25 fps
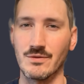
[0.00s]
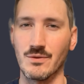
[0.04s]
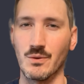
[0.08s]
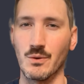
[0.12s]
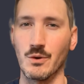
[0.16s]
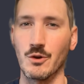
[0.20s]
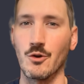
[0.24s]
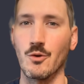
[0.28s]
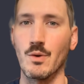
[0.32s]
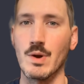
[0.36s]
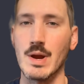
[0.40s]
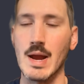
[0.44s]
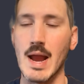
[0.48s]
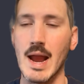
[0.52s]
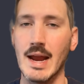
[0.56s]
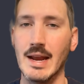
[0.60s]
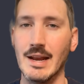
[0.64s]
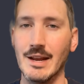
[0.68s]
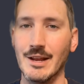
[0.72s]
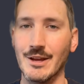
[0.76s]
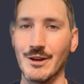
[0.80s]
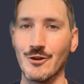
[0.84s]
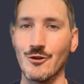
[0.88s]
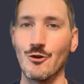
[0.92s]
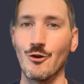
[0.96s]
for
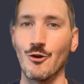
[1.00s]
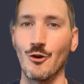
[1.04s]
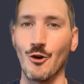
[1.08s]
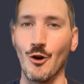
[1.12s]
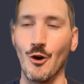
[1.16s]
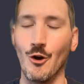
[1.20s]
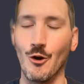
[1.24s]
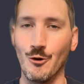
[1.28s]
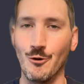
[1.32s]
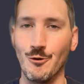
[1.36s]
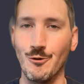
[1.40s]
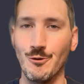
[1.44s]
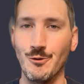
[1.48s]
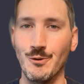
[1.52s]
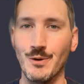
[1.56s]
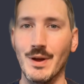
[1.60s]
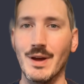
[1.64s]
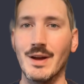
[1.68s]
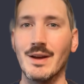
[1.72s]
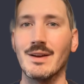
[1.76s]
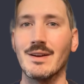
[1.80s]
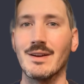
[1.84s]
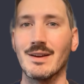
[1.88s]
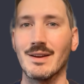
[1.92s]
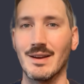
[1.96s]
creating your own
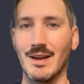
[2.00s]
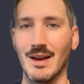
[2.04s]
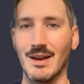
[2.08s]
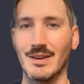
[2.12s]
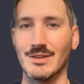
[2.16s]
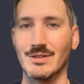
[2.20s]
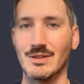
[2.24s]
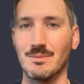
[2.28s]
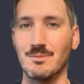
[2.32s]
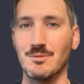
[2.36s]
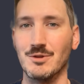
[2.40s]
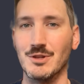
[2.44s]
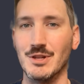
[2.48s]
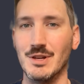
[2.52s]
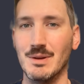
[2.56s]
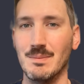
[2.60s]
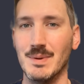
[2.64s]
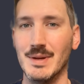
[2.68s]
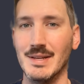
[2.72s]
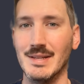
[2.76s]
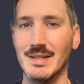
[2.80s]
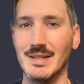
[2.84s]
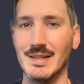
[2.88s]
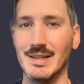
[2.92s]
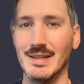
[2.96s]
custom
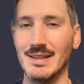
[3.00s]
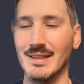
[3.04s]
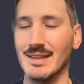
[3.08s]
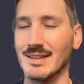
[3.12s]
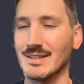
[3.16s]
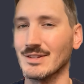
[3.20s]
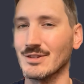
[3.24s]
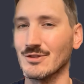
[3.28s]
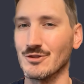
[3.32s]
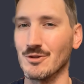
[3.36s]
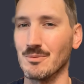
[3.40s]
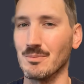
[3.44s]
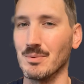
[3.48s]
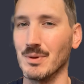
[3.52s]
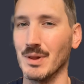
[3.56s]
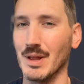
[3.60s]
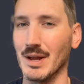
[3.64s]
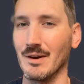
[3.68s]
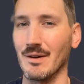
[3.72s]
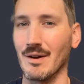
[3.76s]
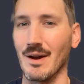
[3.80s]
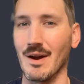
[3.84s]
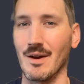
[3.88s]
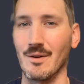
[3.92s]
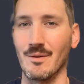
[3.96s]
GPT. This is your
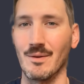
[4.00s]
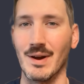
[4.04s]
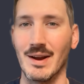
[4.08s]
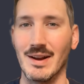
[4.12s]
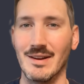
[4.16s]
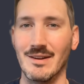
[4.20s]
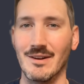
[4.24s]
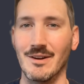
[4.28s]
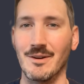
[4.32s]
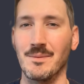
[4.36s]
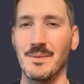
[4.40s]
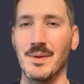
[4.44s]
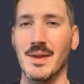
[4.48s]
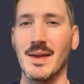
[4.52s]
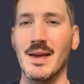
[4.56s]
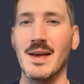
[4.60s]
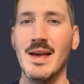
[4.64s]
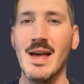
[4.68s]
playground right here.